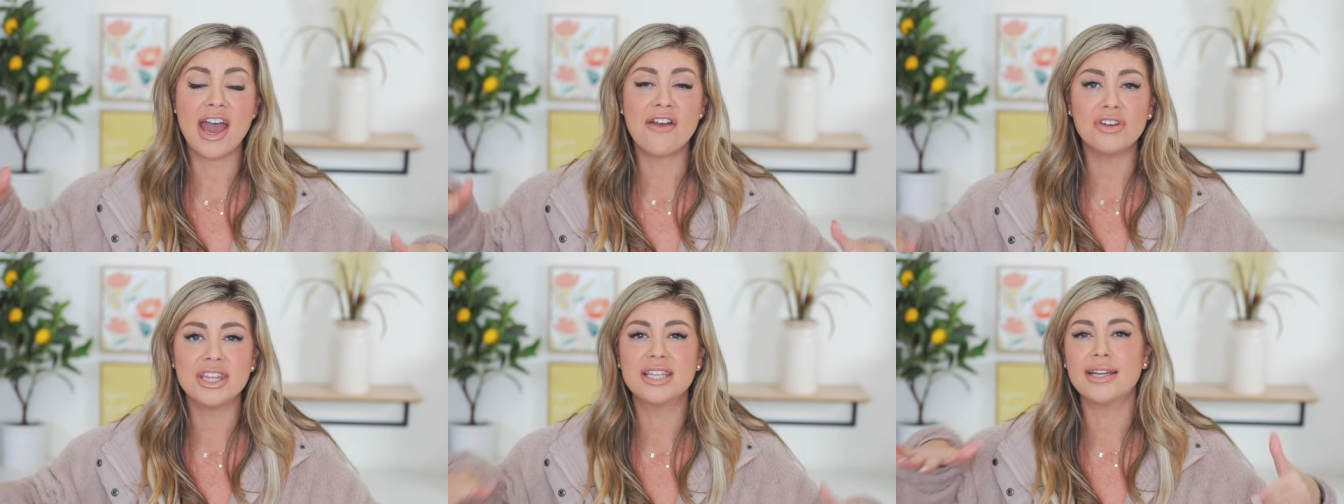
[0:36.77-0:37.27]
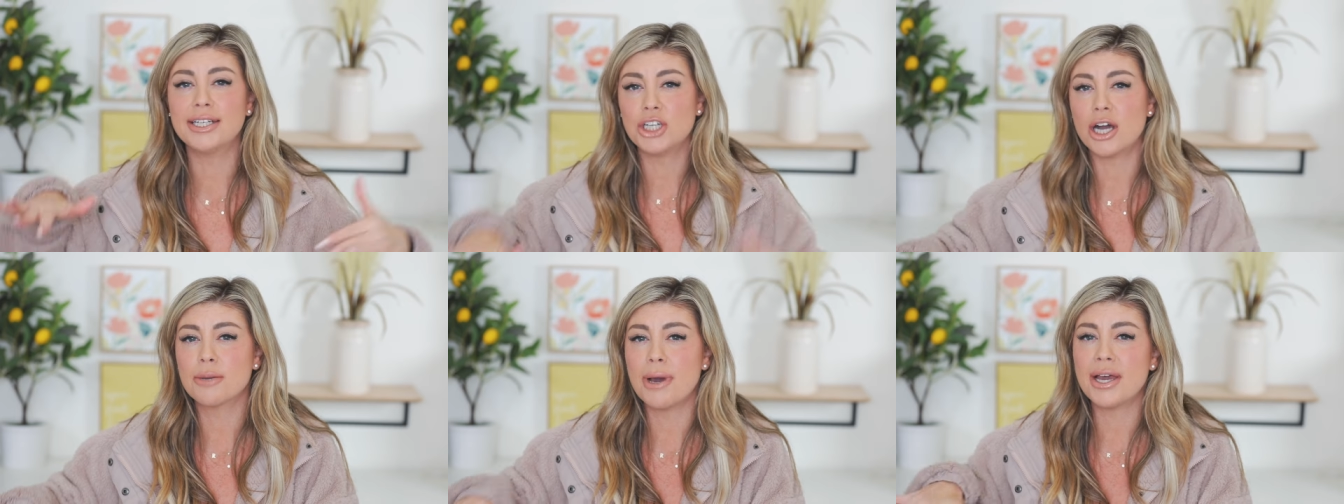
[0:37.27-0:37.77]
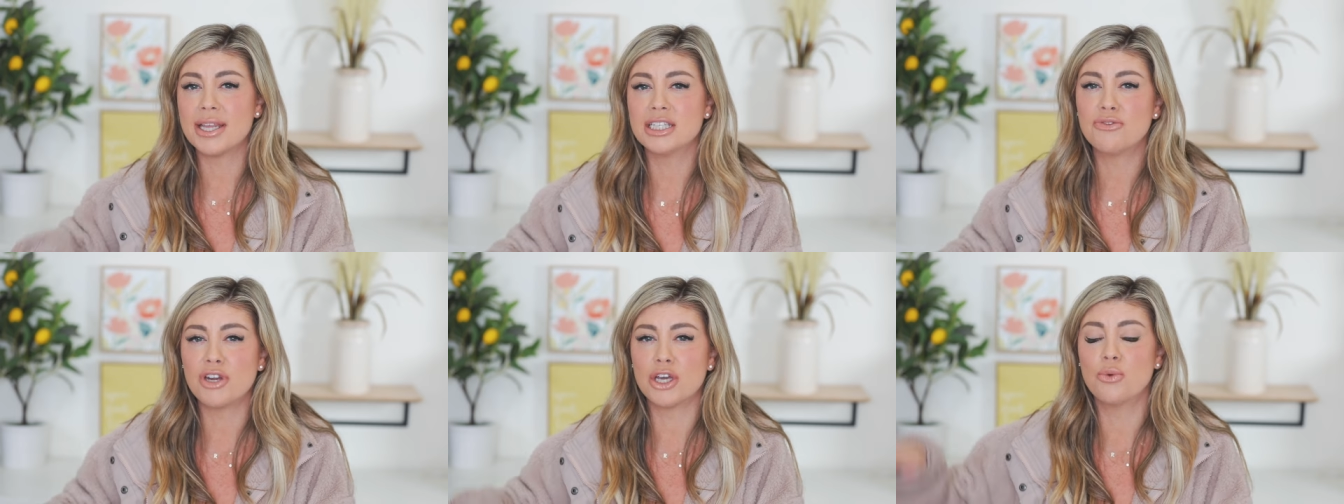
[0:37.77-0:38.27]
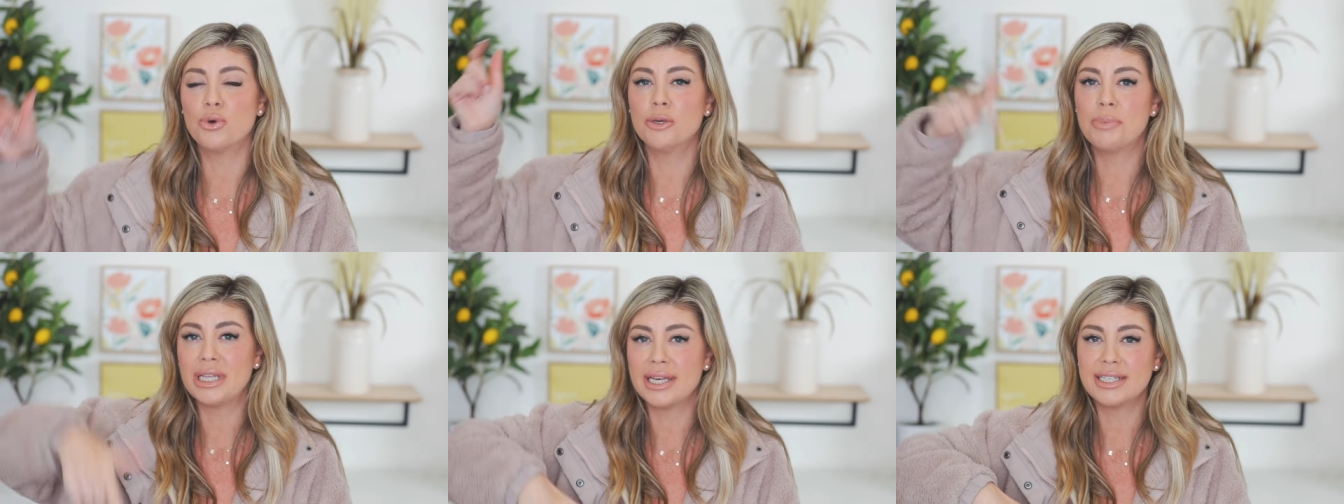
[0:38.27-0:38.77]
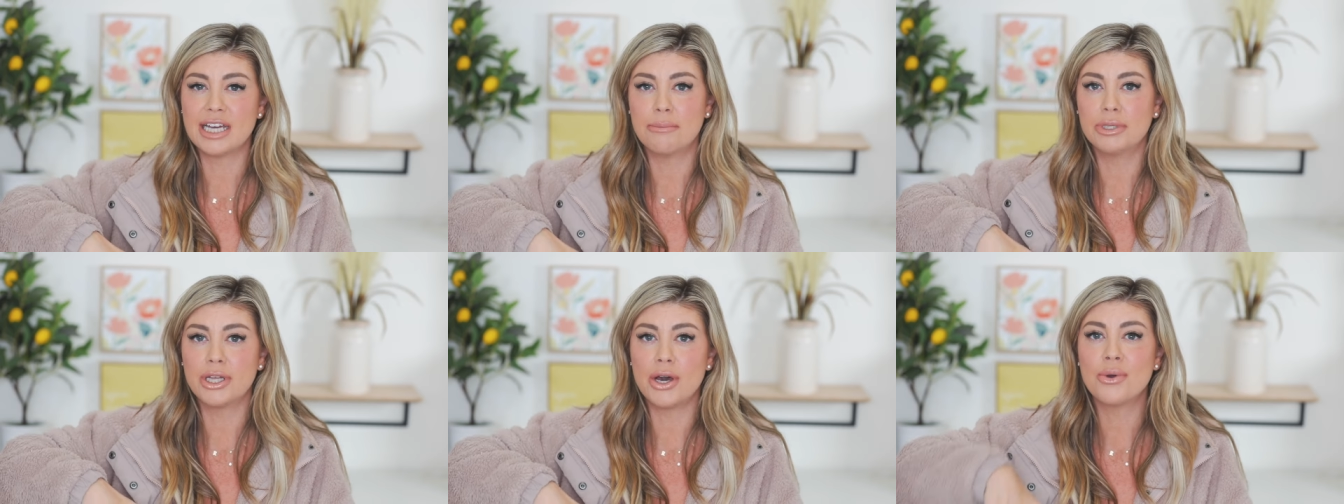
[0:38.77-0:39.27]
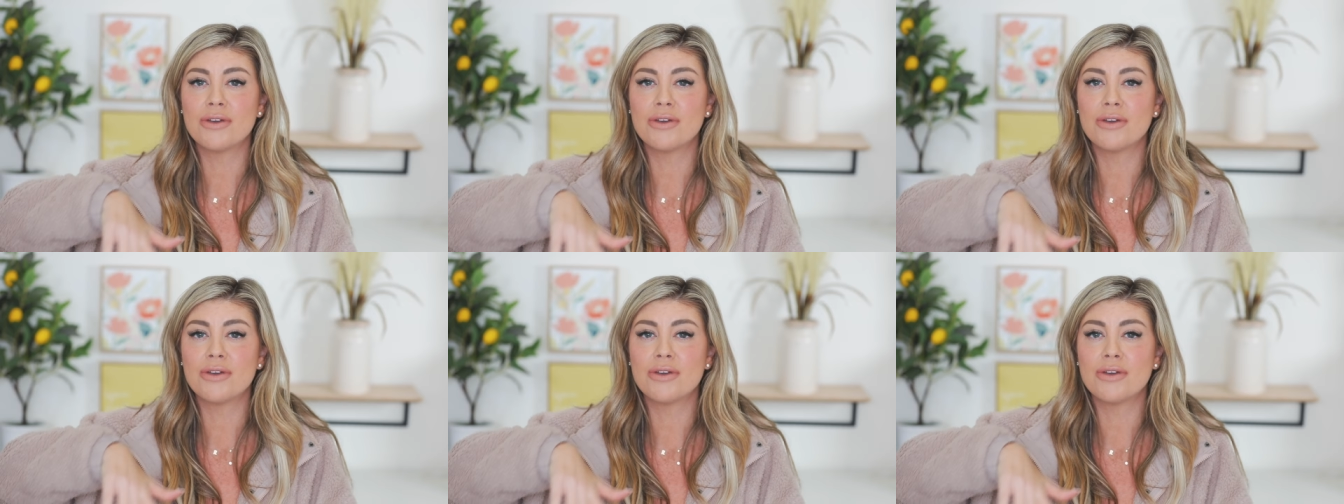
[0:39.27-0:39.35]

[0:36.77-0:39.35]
Everything that I talk about in this video will be linked down below.